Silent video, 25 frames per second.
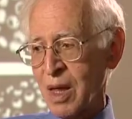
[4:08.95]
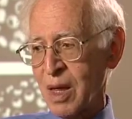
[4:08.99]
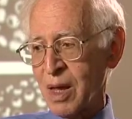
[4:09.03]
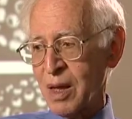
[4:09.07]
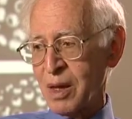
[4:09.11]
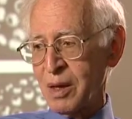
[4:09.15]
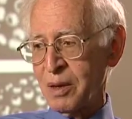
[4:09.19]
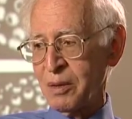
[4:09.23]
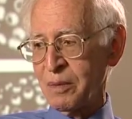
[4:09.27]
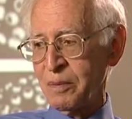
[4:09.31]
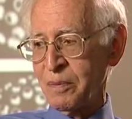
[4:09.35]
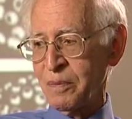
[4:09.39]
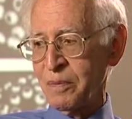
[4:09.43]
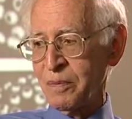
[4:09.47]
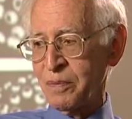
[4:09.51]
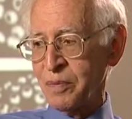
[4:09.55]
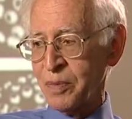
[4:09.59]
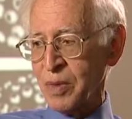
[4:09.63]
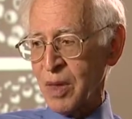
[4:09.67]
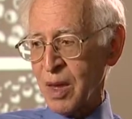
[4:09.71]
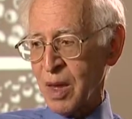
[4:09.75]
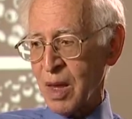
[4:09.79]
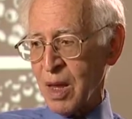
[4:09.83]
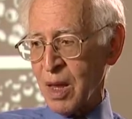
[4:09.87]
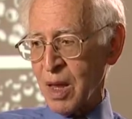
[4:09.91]
Um,
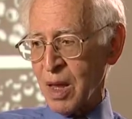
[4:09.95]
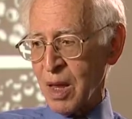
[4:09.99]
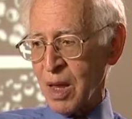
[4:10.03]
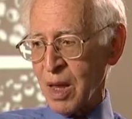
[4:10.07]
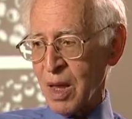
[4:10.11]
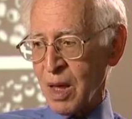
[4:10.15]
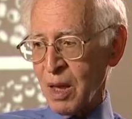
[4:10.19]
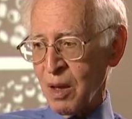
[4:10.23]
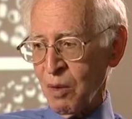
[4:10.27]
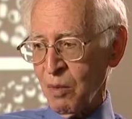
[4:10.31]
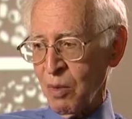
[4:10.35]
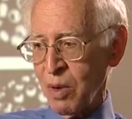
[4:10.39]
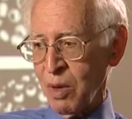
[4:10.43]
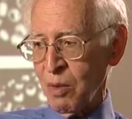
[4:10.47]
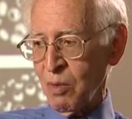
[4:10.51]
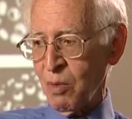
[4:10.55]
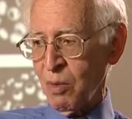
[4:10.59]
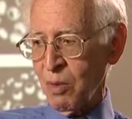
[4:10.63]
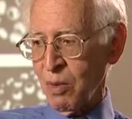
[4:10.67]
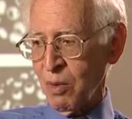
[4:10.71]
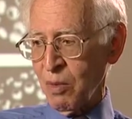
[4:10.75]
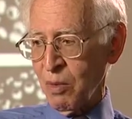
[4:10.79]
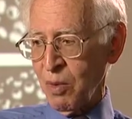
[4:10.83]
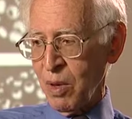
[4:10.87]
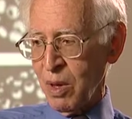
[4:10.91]
now, we,
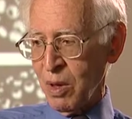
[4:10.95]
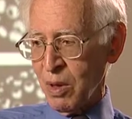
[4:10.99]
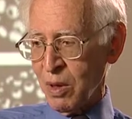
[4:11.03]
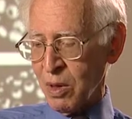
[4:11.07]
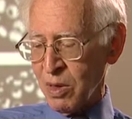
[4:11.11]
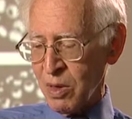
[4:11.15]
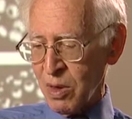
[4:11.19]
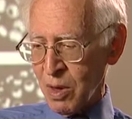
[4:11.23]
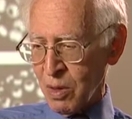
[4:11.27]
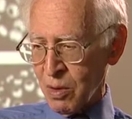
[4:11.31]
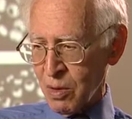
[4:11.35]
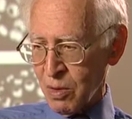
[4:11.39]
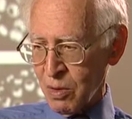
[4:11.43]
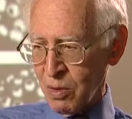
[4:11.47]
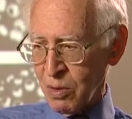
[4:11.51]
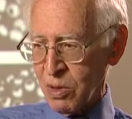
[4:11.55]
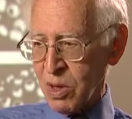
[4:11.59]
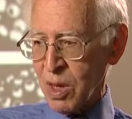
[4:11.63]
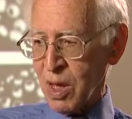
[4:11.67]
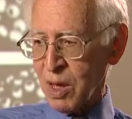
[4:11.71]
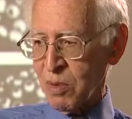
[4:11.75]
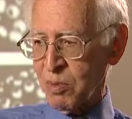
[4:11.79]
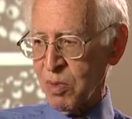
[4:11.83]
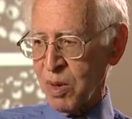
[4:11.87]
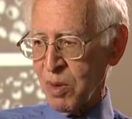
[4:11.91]
we could
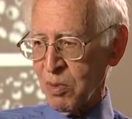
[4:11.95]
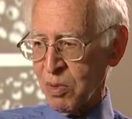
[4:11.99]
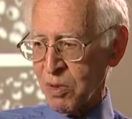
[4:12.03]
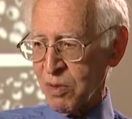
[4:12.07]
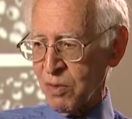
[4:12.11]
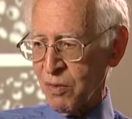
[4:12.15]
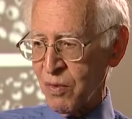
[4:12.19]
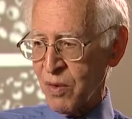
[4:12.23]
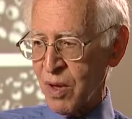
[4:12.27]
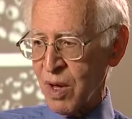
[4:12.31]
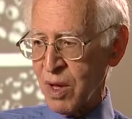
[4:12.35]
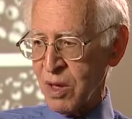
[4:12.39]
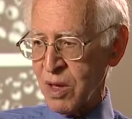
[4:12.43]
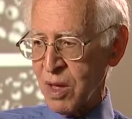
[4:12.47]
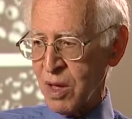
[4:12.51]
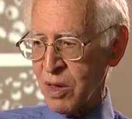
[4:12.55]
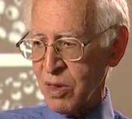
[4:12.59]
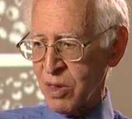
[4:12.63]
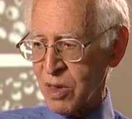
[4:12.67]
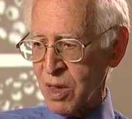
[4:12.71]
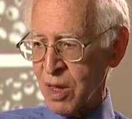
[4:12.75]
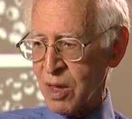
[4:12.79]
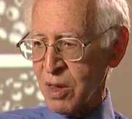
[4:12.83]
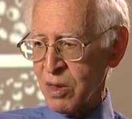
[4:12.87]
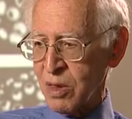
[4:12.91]
get people to
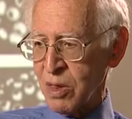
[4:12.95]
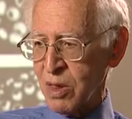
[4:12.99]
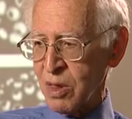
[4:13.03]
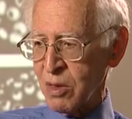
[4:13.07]
finance us.